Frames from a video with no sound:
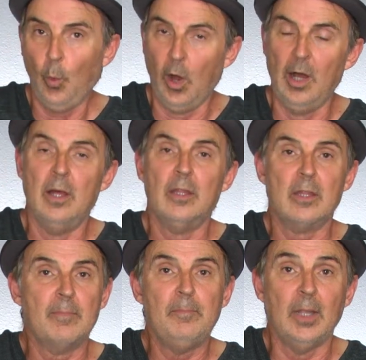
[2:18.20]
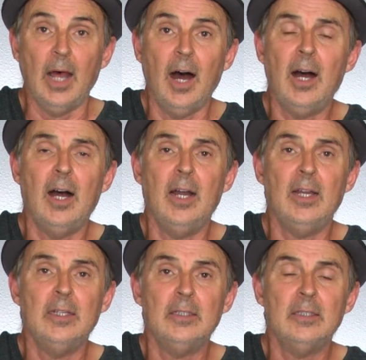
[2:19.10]
What's
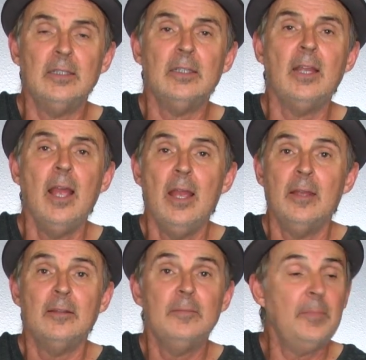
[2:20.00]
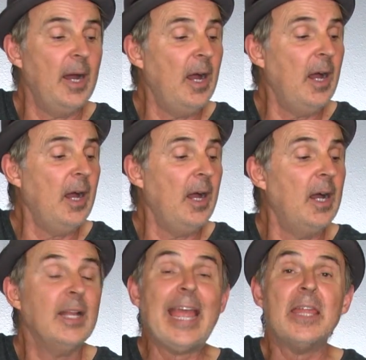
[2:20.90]
blind.
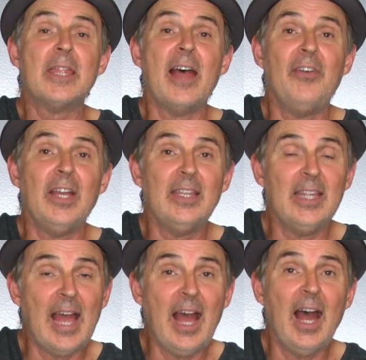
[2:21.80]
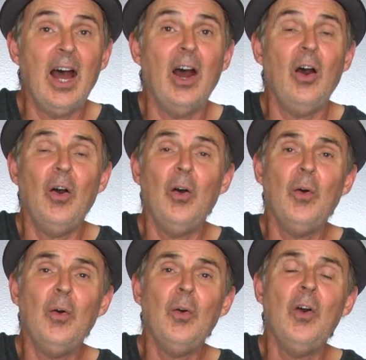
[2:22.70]
But A7 now.
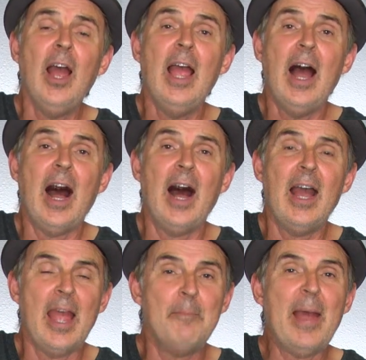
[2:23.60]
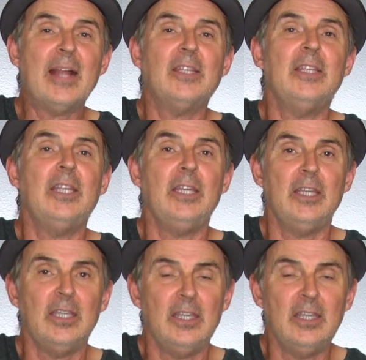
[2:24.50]
Uh, and back to
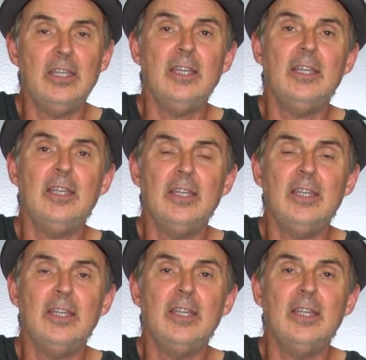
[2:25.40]
D.